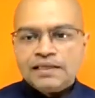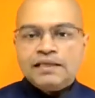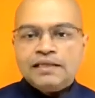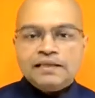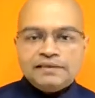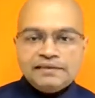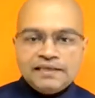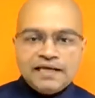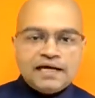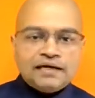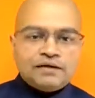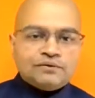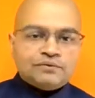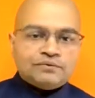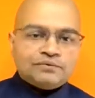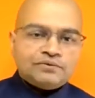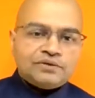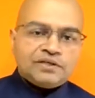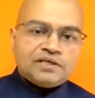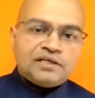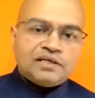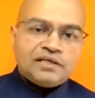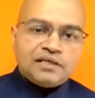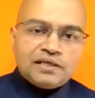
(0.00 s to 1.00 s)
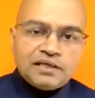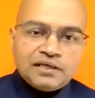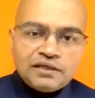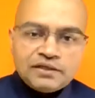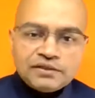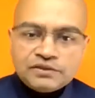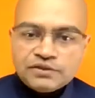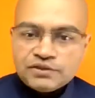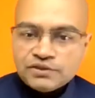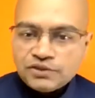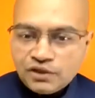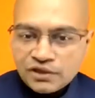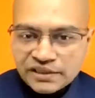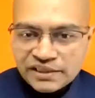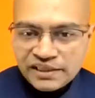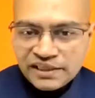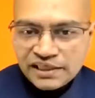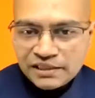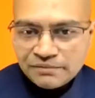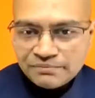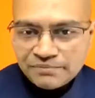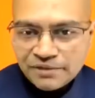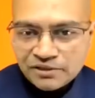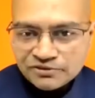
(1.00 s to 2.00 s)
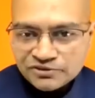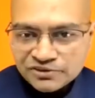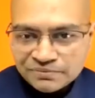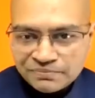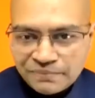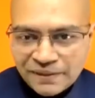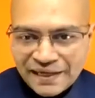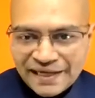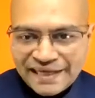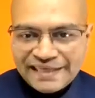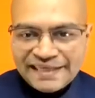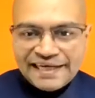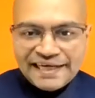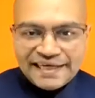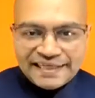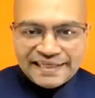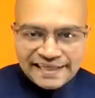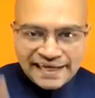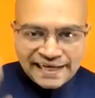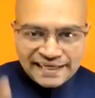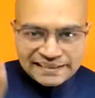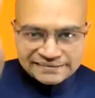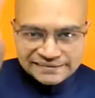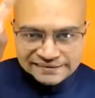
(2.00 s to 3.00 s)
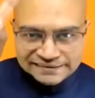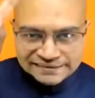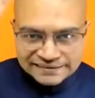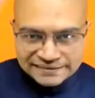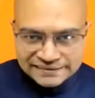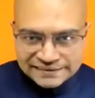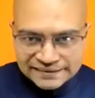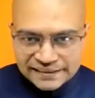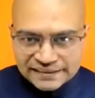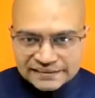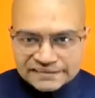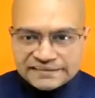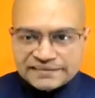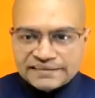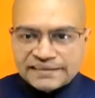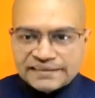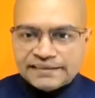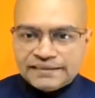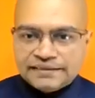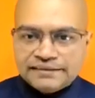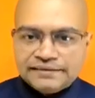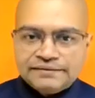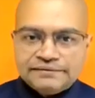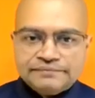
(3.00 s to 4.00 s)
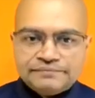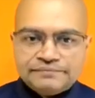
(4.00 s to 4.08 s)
Now, talking about spine, it has a structure.